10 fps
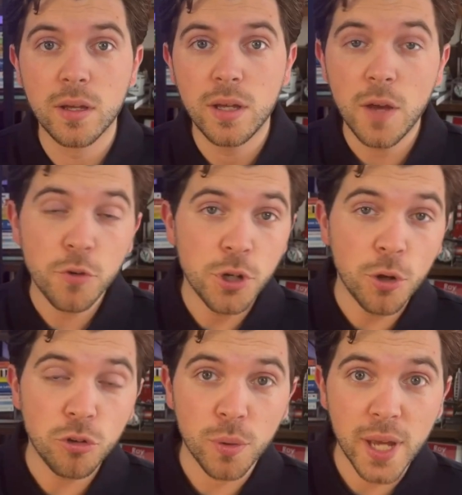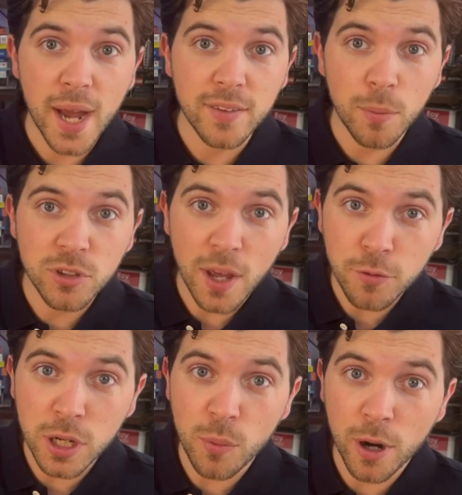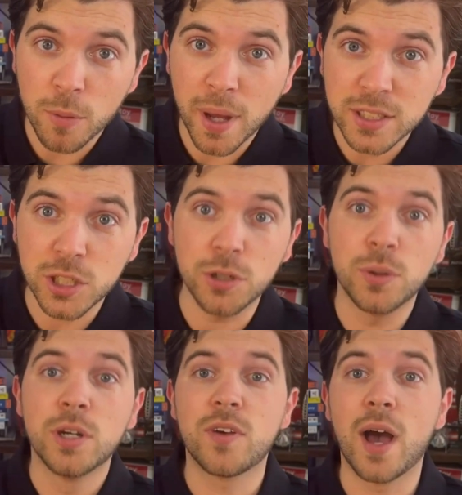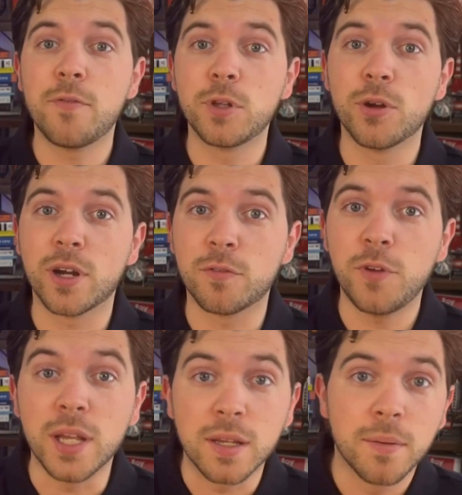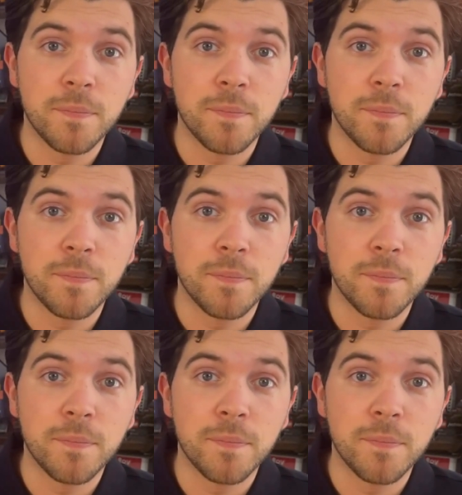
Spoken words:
If you're new to React, I would definitely recommend you to have a look at Vite.